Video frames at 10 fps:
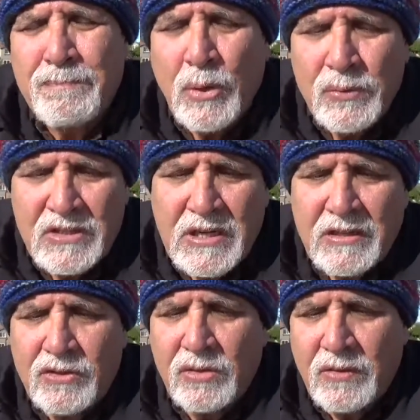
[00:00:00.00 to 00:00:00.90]

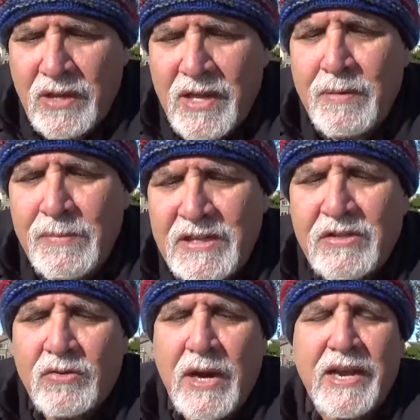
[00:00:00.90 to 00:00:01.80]
potential enemy
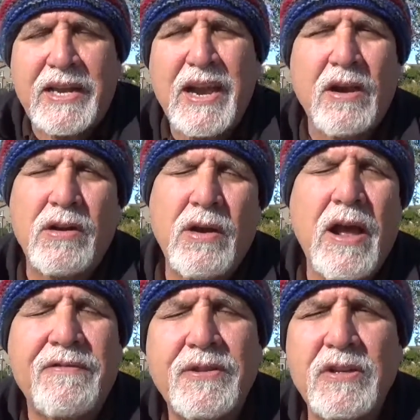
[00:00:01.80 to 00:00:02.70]
strike
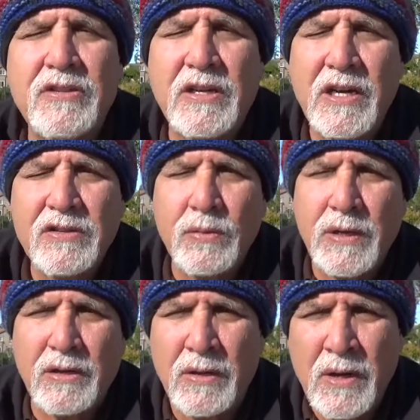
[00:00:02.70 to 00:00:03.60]
aircraft. Those in
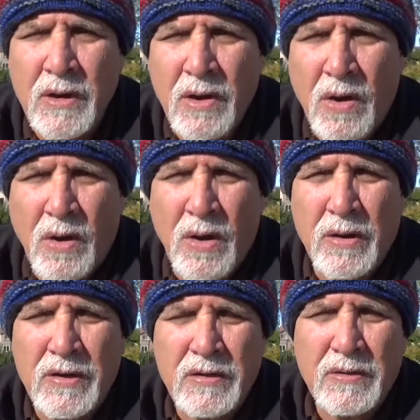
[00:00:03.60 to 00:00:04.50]
Israel
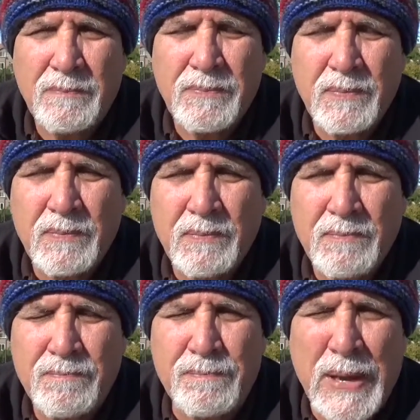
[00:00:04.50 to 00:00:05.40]
are
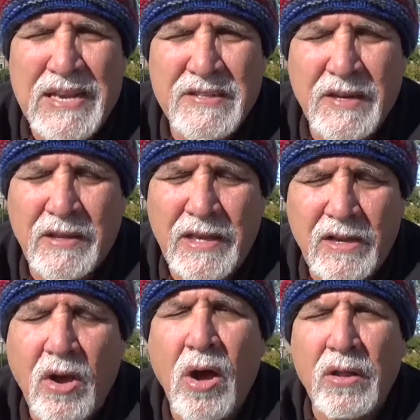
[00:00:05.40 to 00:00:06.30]
basically
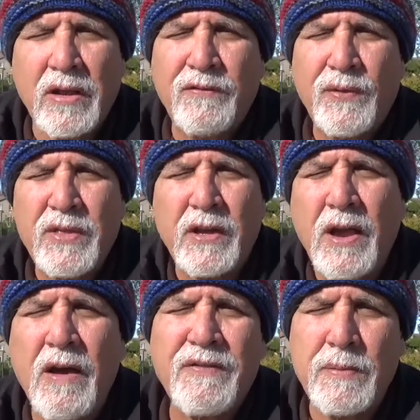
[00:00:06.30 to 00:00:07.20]
calling for the
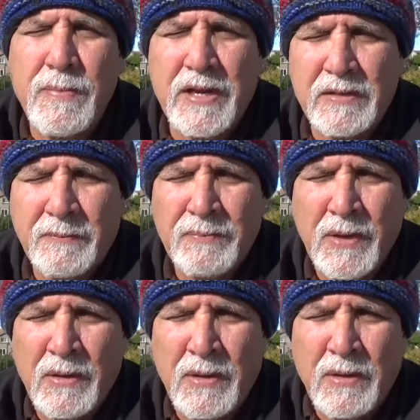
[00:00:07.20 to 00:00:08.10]
government
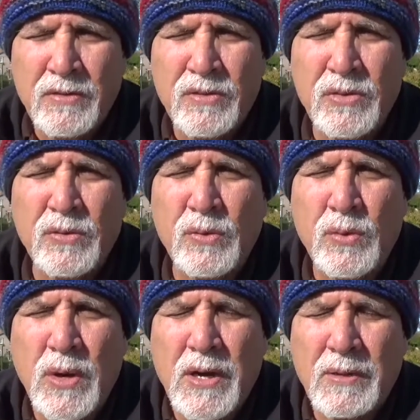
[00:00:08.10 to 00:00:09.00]

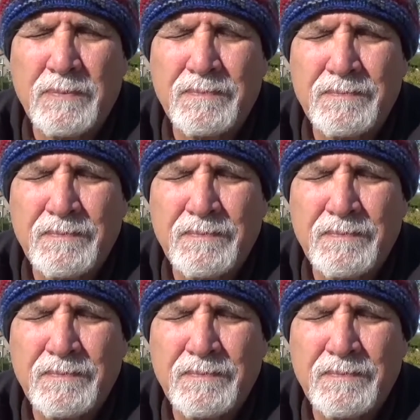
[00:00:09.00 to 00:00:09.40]
to